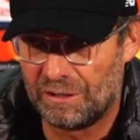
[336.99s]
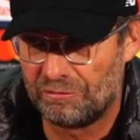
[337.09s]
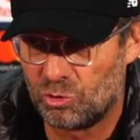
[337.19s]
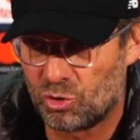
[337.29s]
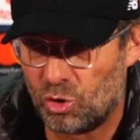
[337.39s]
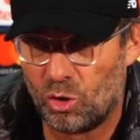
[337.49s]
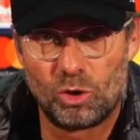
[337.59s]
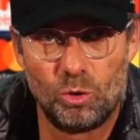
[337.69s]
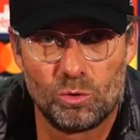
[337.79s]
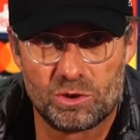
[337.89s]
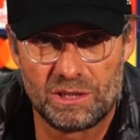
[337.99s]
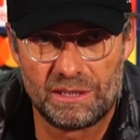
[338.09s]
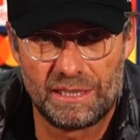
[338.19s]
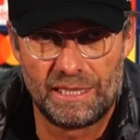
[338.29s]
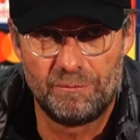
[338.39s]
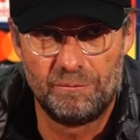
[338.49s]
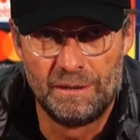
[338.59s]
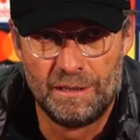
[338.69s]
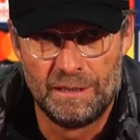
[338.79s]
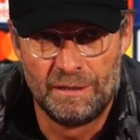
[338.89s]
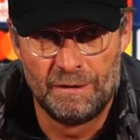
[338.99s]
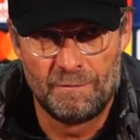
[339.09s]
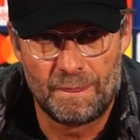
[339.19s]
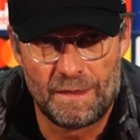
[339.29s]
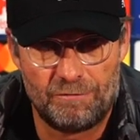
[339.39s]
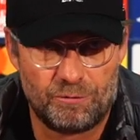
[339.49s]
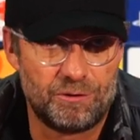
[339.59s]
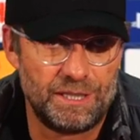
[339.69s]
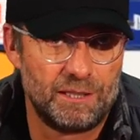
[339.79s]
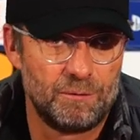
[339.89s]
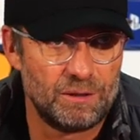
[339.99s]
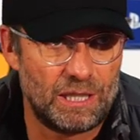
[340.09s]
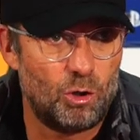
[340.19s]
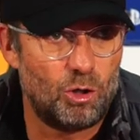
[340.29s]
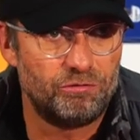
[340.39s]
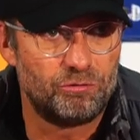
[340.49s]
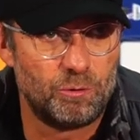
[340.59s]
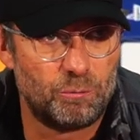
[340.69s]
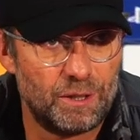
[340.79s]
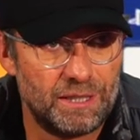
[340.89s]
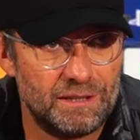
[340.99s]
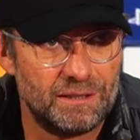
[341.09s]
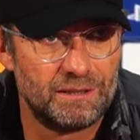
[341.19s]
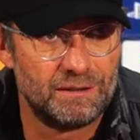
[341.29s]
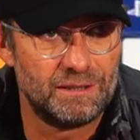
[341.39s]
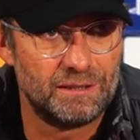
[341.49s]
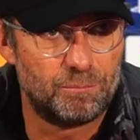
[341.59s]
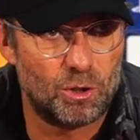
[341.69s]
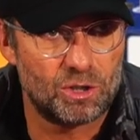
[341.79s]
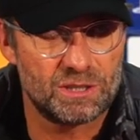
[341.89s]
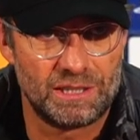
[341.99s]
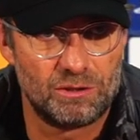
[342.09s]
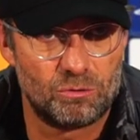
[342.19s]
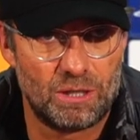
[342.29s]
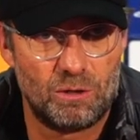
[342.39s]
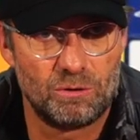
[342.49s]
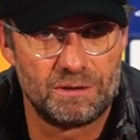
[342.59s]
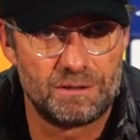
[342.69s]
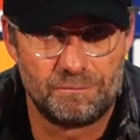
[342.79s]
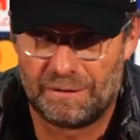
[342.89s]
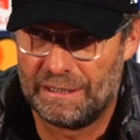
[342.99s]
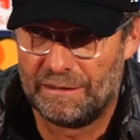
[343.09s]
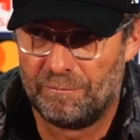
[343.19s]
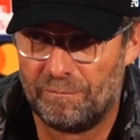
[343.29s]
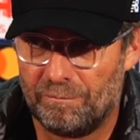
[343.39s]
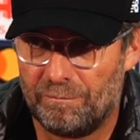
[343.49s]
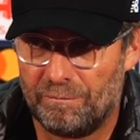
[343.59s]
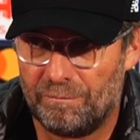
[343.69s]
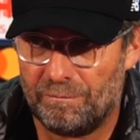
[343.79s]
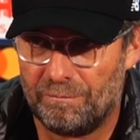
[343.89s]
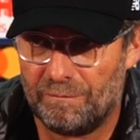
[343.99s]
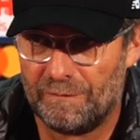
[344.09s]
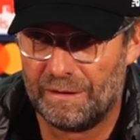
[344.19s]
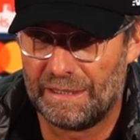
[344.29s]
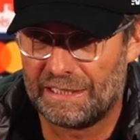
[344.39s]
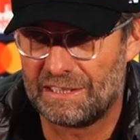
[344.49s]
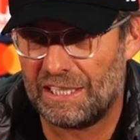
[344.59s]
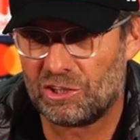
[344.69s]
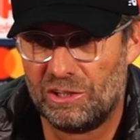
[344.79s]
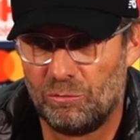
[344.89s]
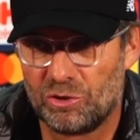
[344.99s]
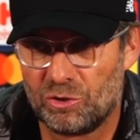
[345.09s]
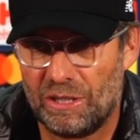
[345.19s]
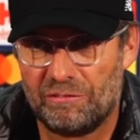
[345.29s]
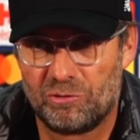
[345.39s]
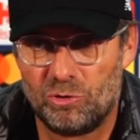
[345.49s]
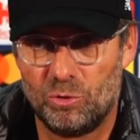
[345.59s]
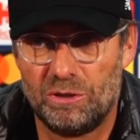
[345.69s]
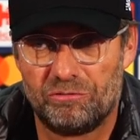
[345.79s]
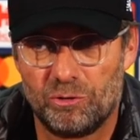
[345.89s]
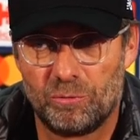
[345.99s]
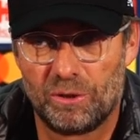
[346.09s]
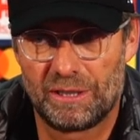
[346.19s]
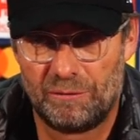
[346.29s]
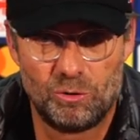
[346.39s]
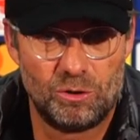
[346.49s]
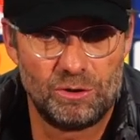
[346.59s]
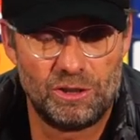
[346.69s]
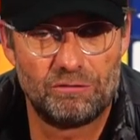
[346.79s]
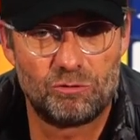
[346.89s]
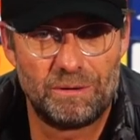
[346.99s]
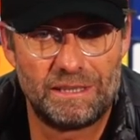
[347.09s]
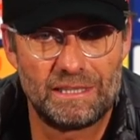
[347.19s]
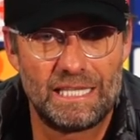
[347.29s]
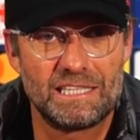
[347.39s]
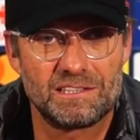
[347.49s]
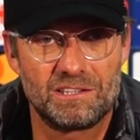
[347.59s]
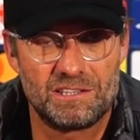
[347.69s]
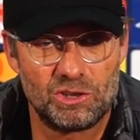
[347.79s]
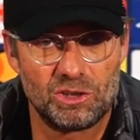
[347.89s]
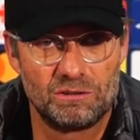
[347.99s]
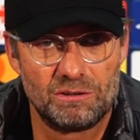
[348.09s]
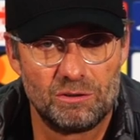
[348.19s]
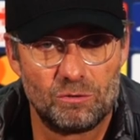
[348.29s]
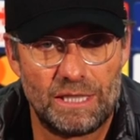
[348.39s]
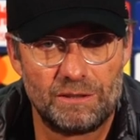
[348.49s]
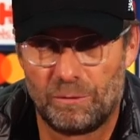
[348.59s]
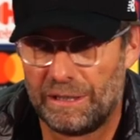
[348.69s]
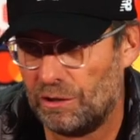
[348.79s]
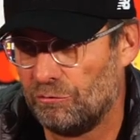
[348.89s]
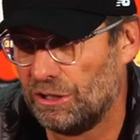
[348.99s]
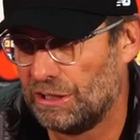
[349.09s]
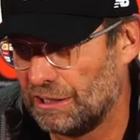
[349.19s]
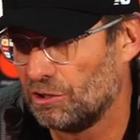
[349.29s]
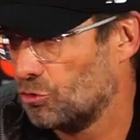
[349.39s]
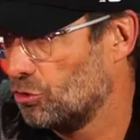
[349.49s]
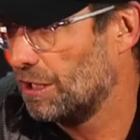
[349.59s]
You have to score goals in a game. If you think about how often we were in the in the box and around. Um, that's actually what you have to do in a football game. Only you have to make the last decision in the right way, and we didn't.